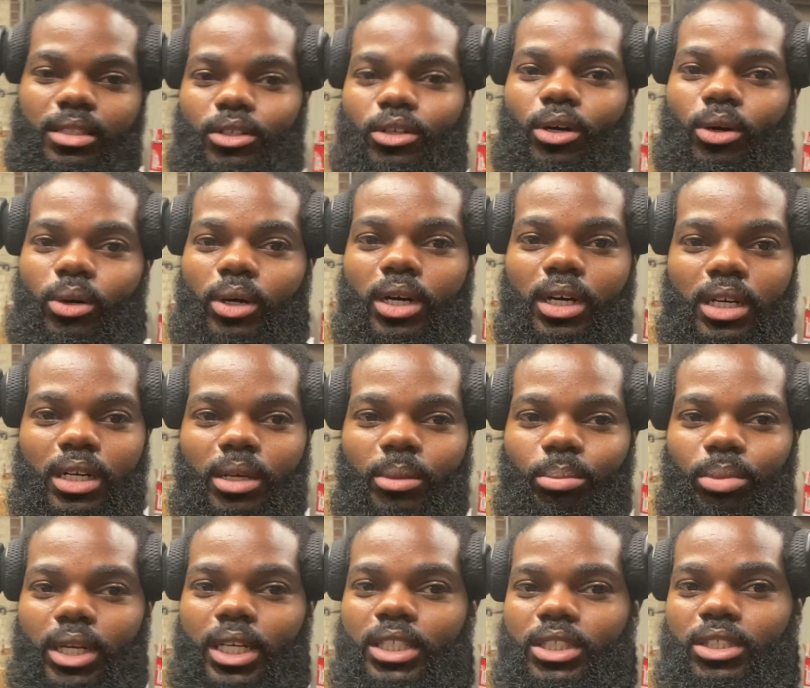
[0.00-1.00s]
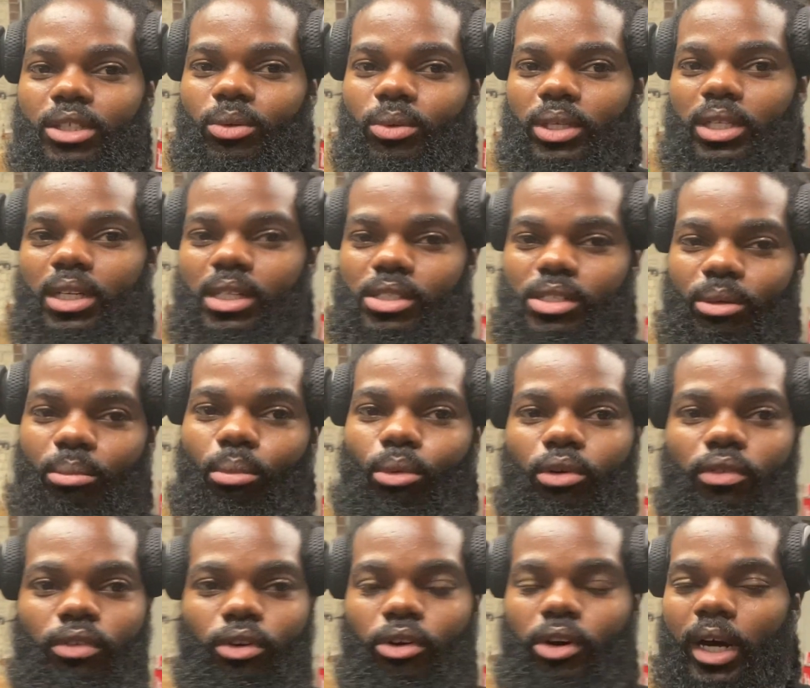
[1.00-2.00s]
you know, hook it in place so it doesn't
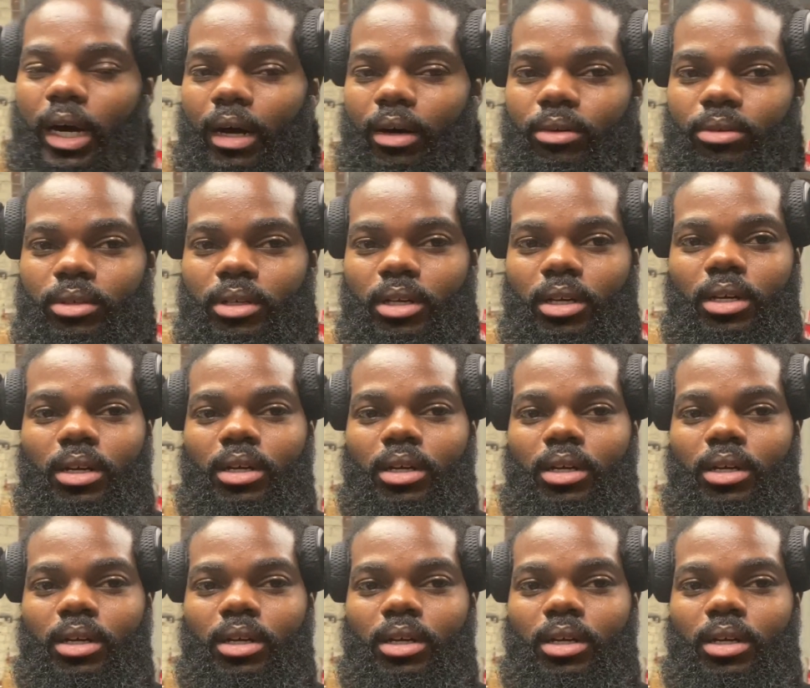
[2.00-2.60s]
move around.